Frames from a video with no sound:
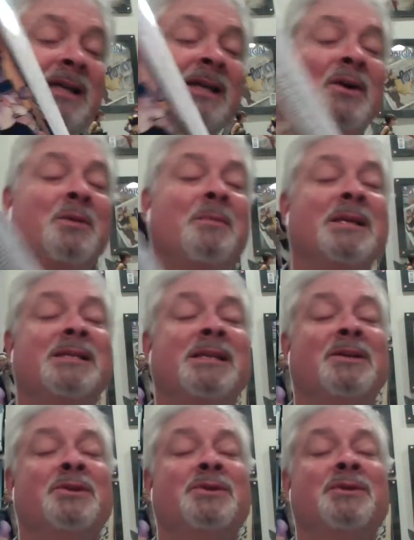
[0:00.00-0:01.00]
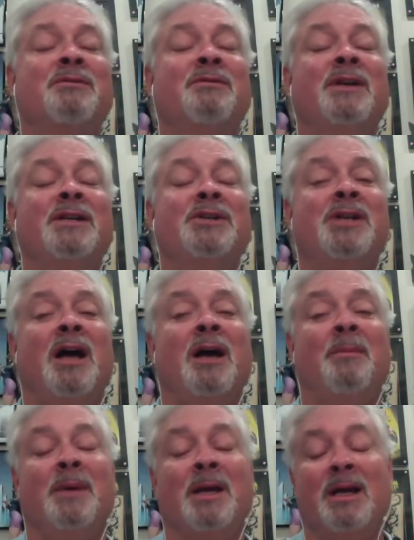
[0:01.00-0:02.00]
go to my singles and finish
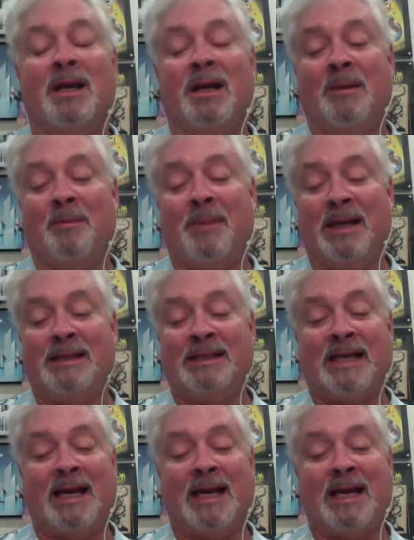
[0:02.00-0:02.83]
up, but